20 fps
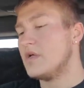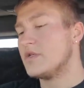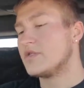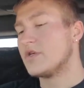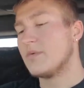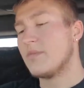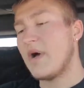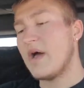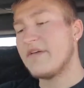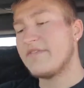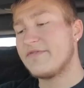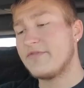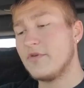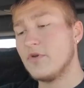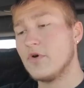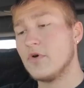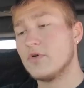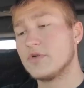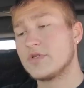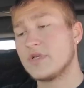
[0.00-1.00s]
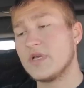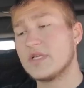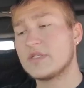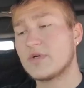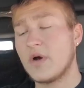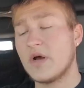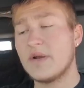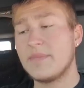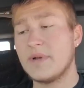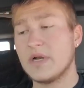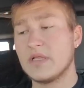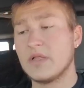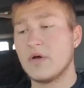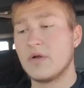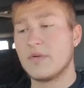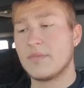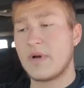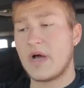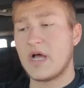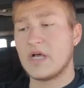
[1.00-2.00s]
So my fuel, so that's quite a bit of
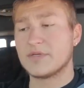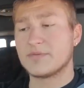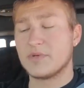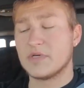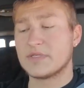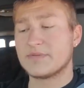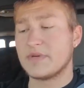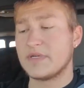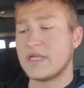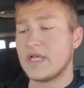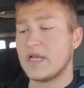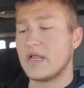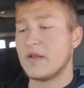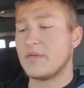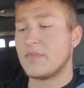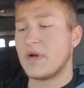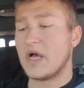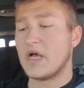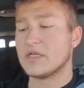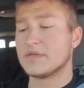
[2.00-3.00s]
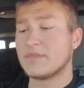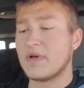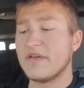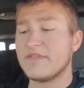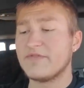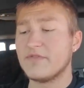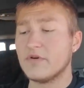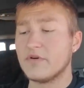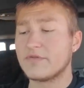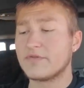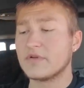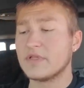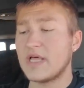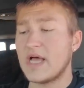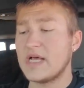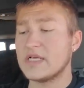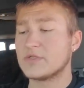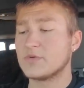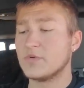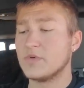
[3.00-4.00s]
loaded miles plus my deadhead miles. My fuel for
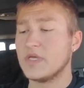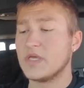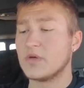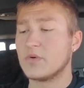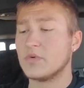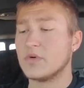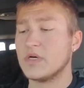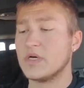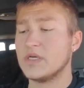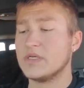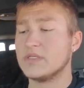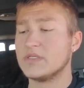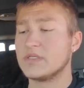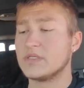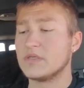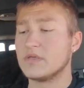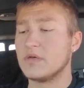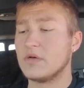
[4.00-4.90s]
last week was